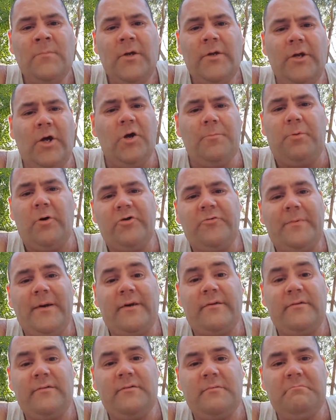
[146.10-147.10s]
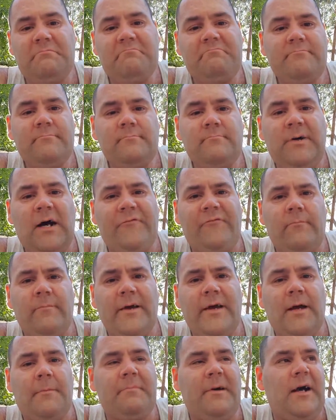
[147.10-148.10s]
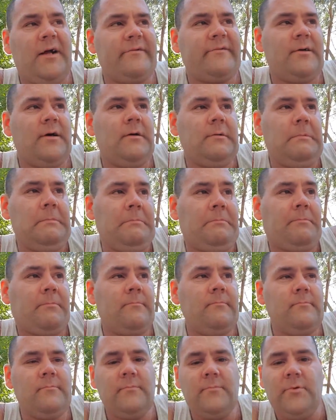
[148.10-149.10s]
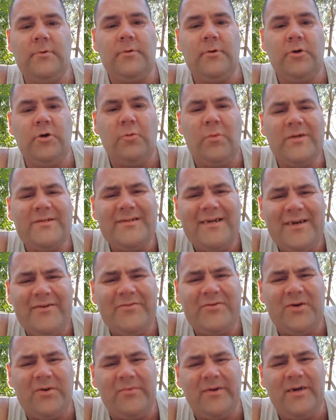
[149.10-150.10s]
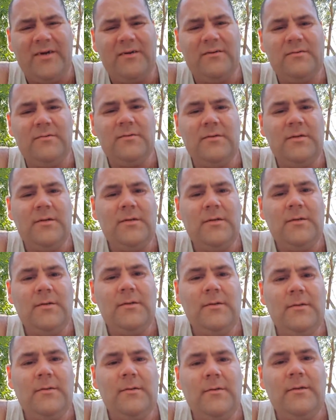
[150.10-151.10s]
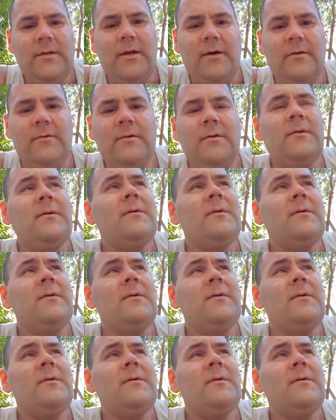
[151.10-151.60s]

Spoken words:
no prospects apart from being a bouncer. Who wants that as a career? You know?